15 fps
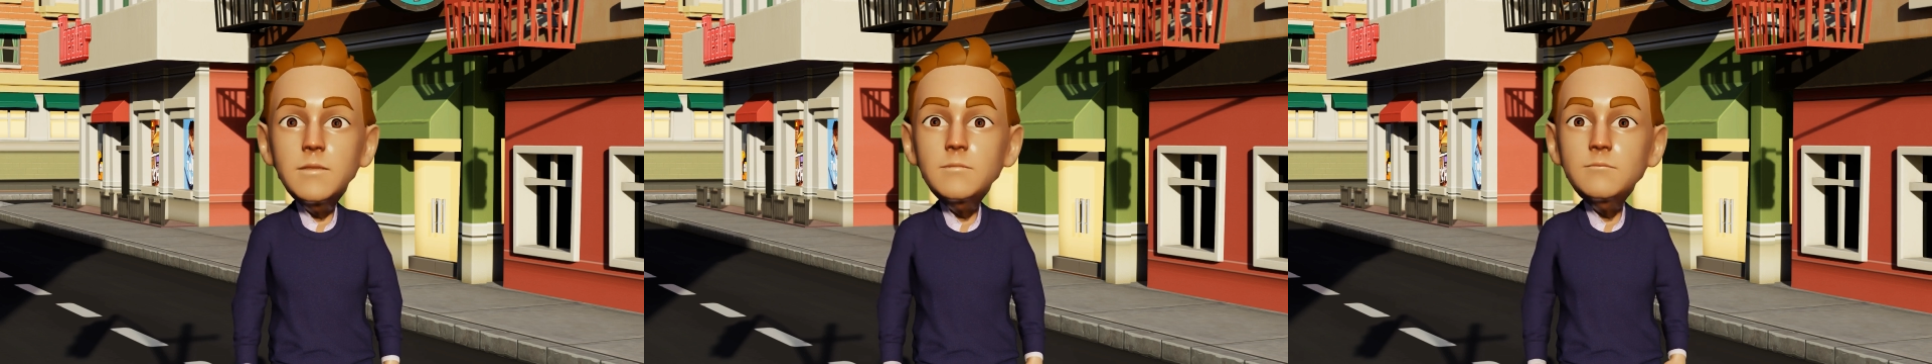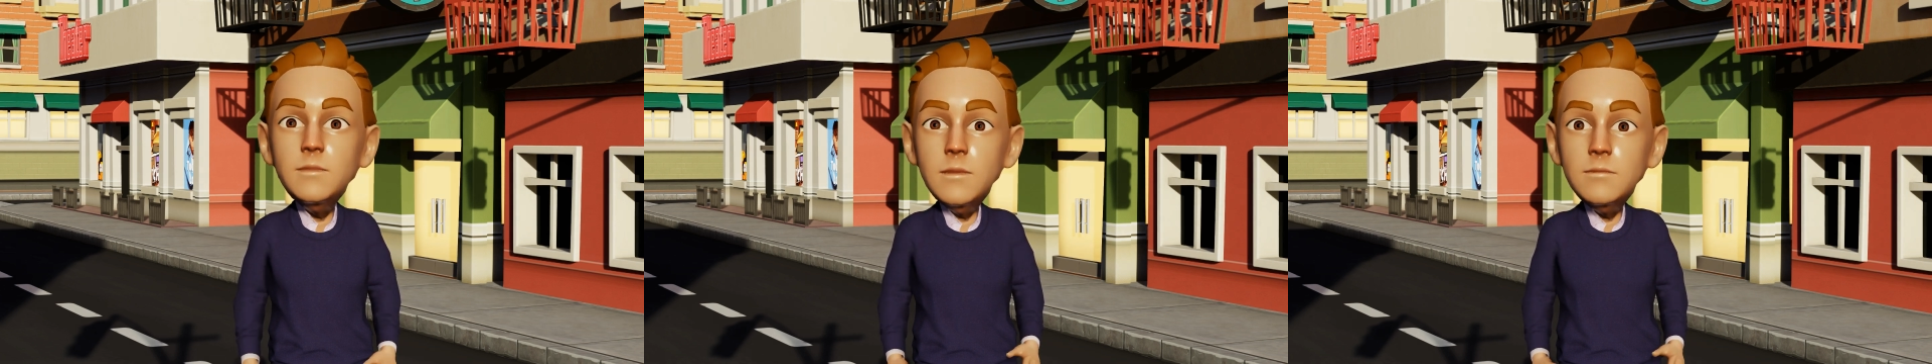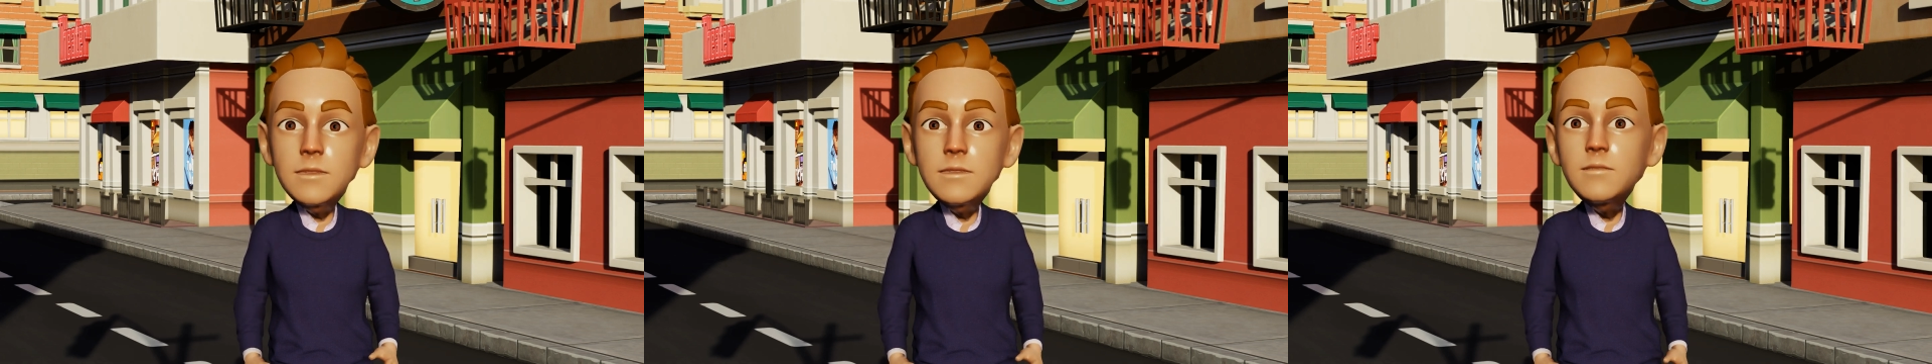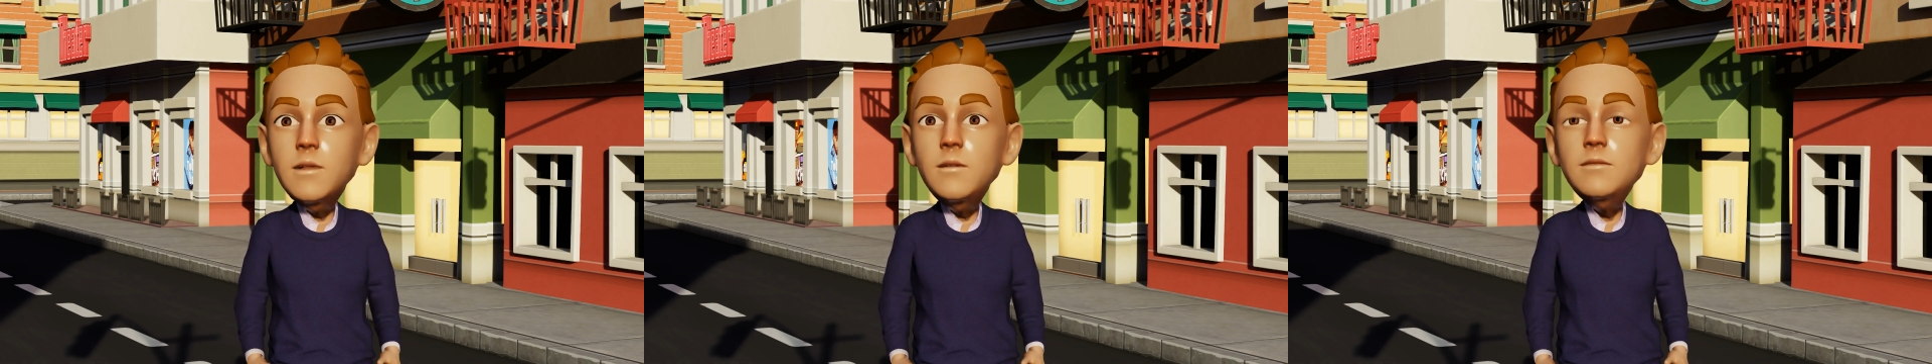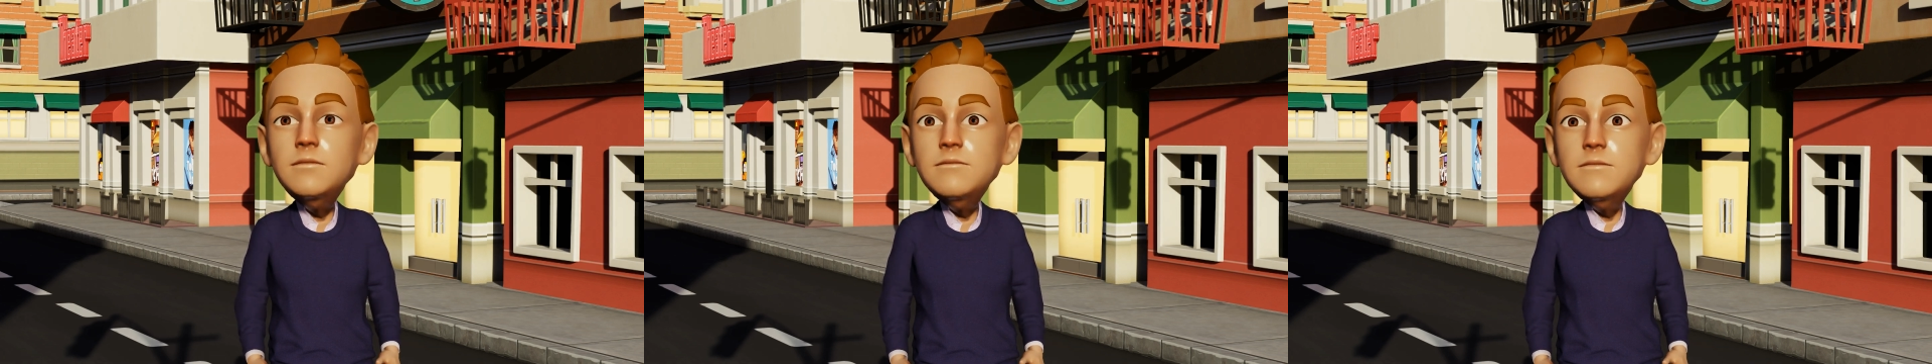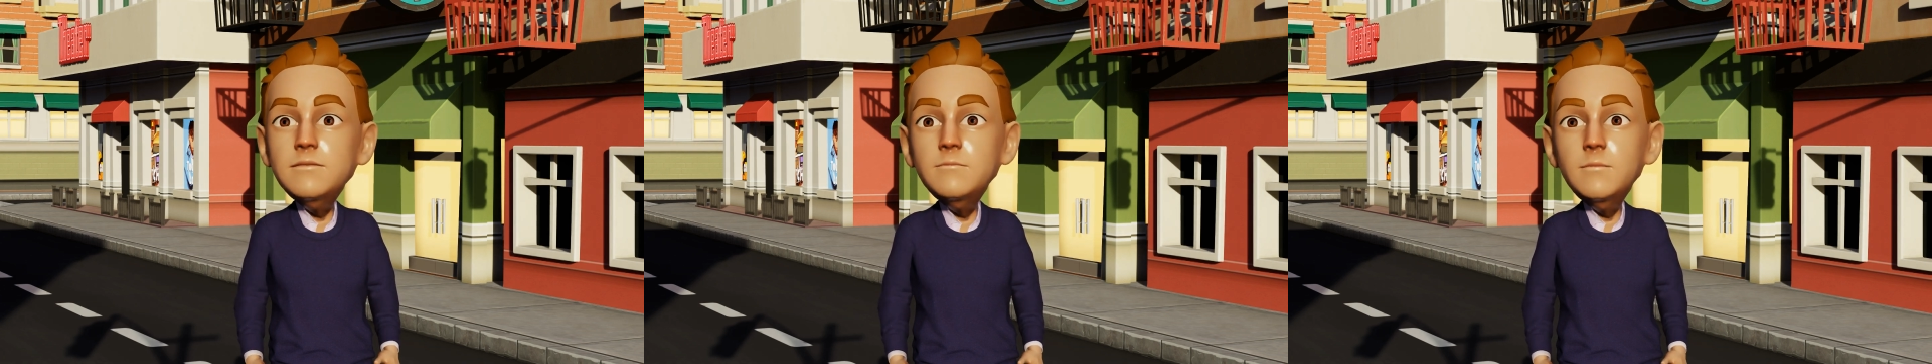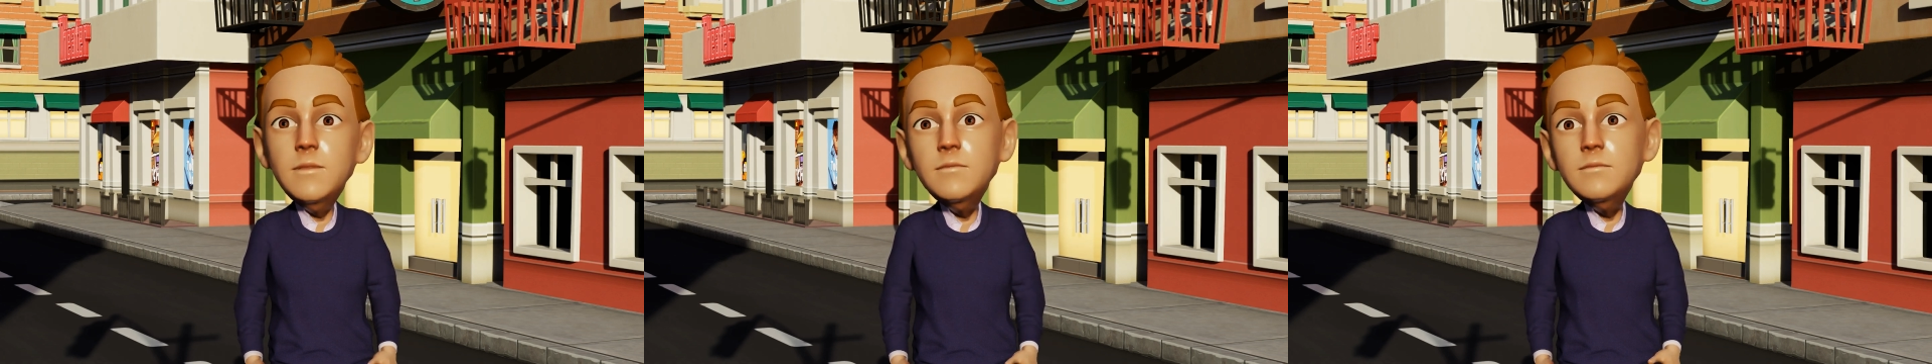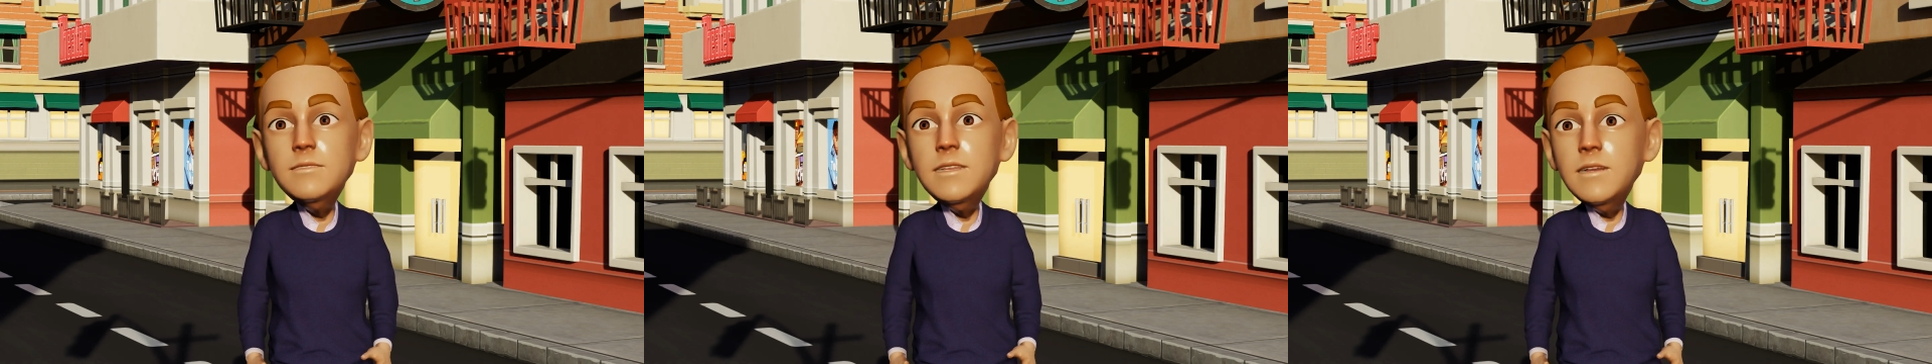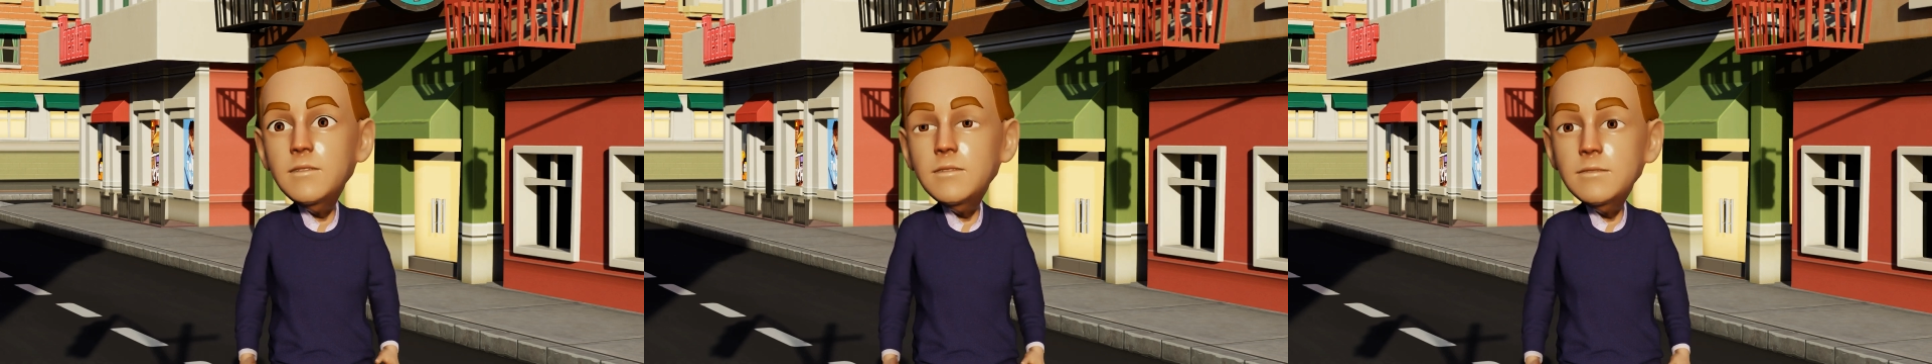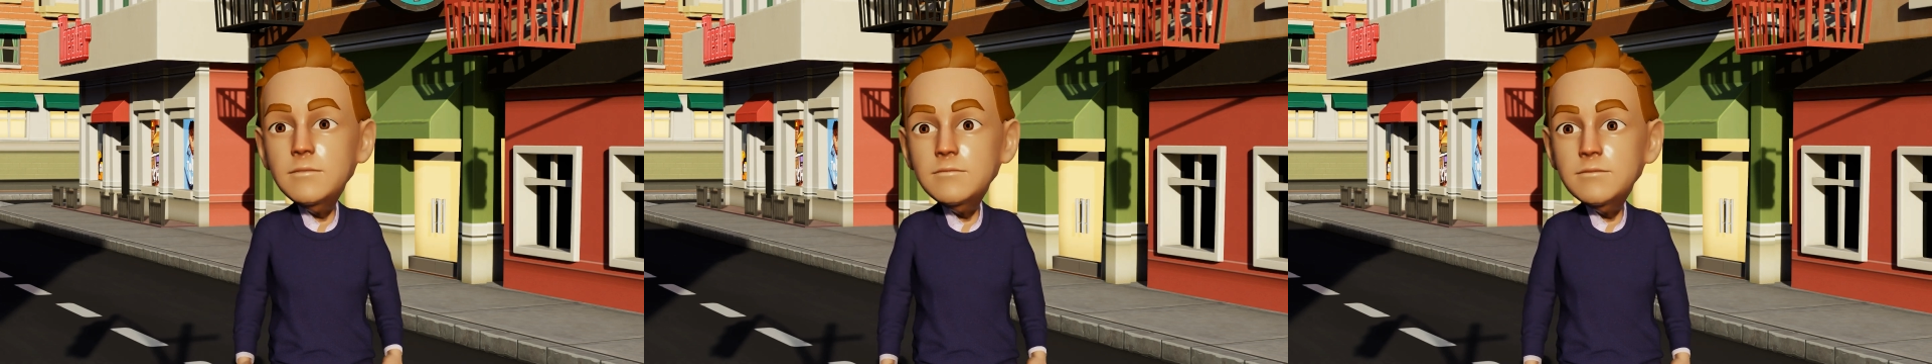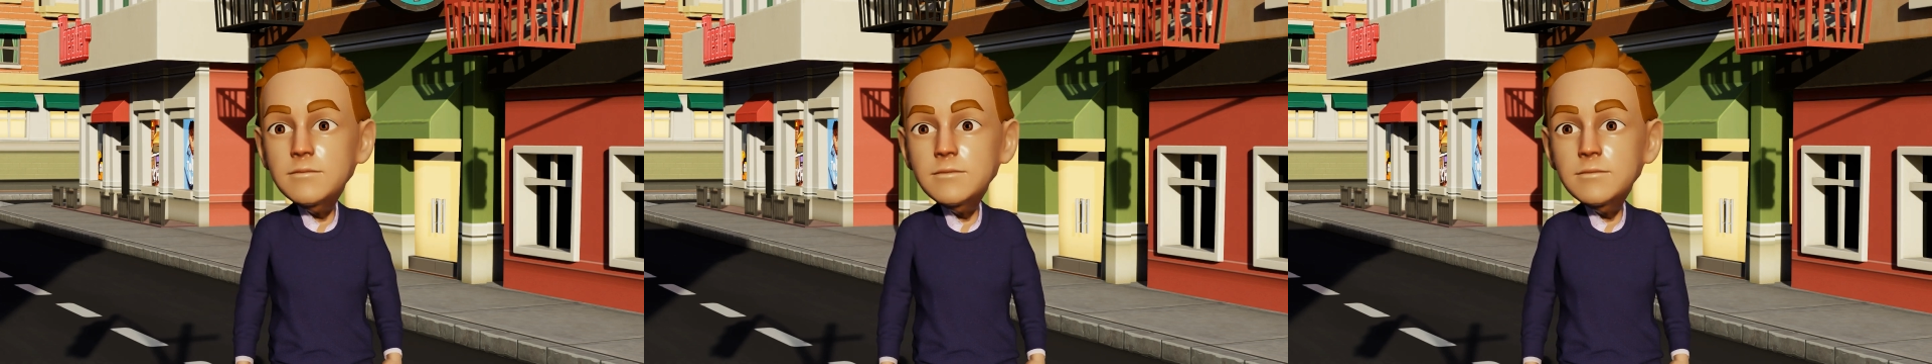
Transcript: new building codes when repairing.